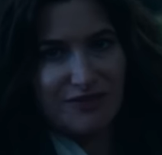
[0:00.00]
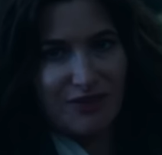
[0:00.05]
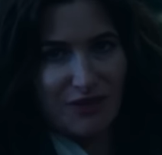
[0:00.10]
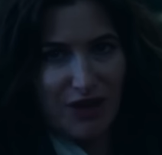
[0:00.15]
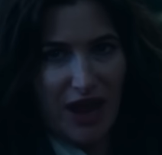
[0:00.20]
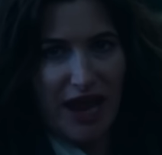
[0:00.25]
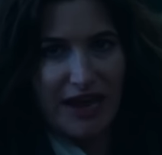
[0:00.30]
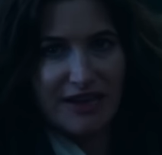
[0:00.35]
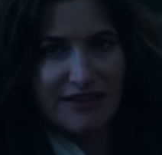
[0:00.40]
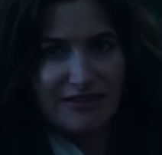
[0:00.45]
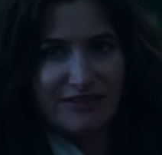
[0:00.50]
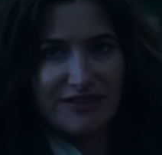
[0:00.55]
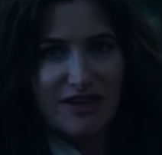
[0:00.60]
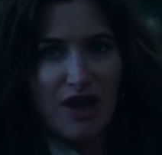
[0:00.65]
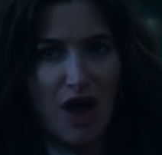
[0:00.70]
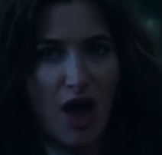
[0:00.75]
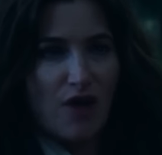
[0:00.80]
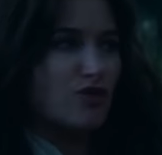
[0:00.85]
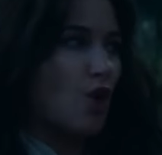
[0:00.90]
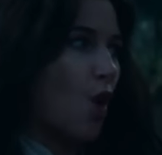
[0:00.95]
I hope to have
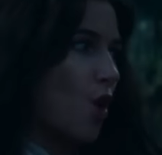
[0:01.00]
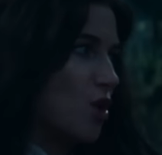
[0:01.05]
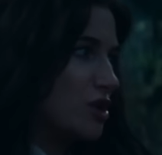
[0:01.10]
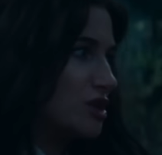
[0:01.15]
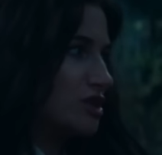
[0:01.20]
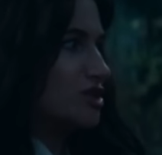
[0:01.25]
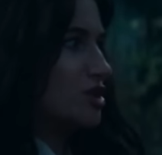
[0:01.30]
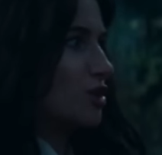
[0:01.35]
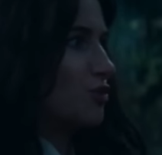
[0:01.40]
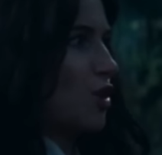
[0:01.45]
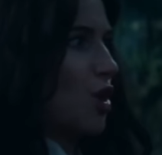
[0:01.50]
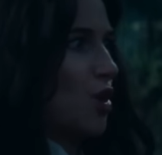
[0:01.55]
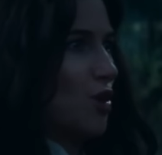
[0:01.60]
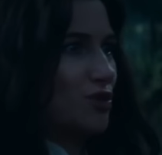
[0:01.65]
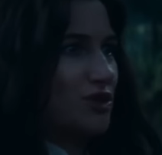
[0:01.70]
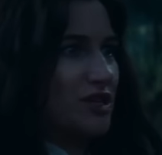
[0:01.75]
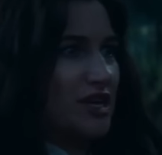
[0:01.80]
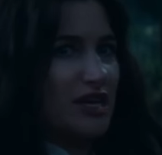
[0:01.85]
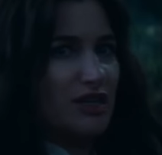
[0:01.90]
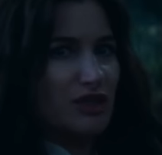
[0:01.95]
that video ready for you
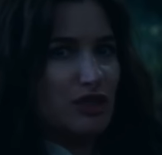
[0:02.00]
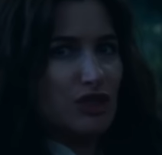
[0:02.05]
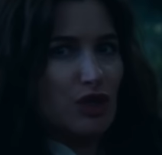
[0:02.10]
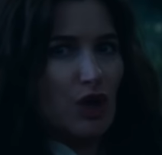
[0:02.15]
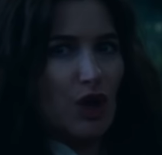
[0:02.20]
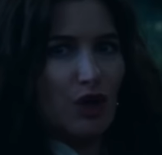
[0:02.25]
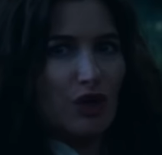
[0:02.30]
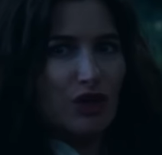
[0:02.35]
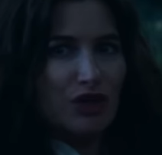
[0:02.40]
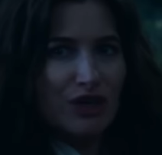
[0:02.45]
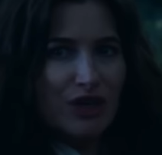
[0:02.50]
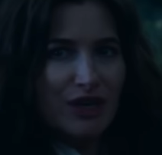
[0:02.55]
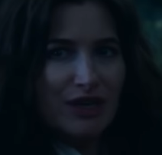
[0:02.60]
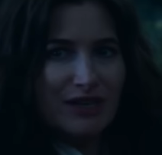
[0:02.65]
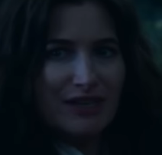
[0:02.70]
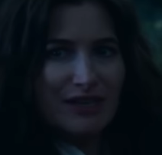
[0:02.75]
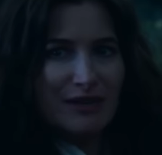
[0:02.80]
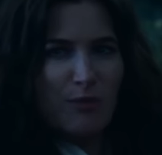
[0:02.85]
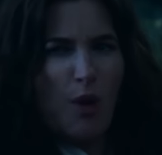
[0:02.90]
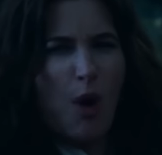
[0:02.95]
by tomorrow or
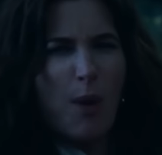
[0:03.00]
the day